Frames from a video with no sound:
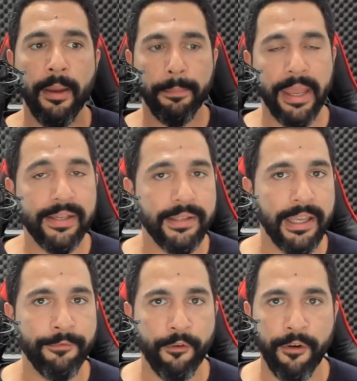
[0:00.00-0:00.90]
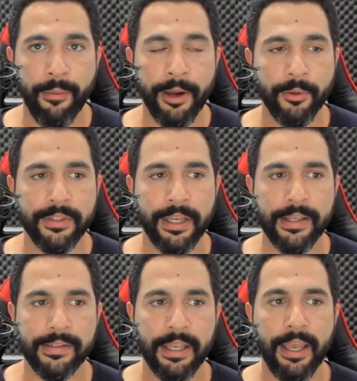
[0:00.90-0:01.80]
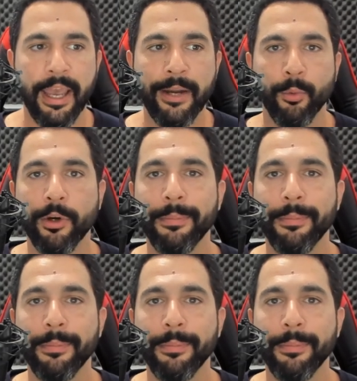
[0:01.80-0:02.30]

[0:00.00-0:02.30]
paste the info from AutoDS, and we'll